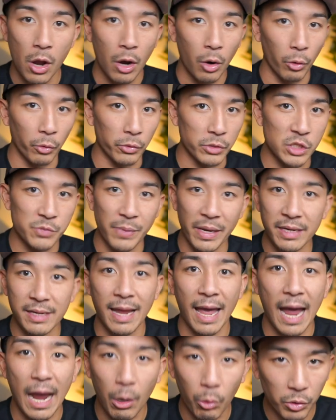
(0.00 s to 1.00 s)
or spending
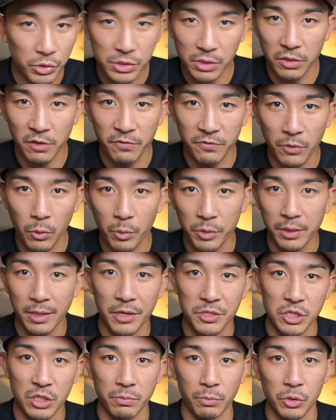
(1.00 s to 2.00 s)
hours on the phone with
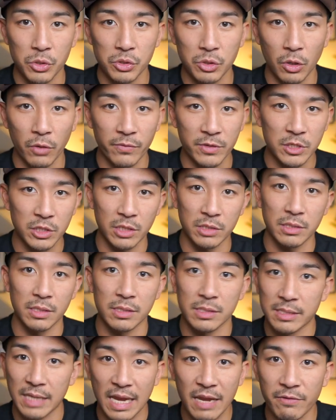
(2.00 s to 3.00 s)
customer service just to
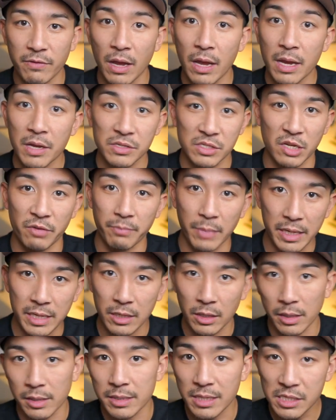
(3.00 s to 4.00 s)
save some money
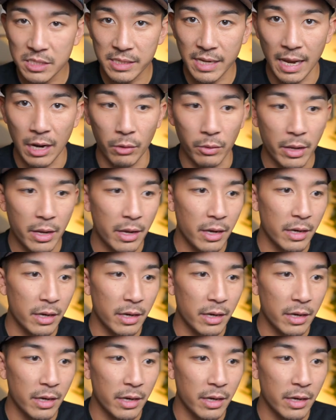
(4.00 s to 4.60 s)
on a discount,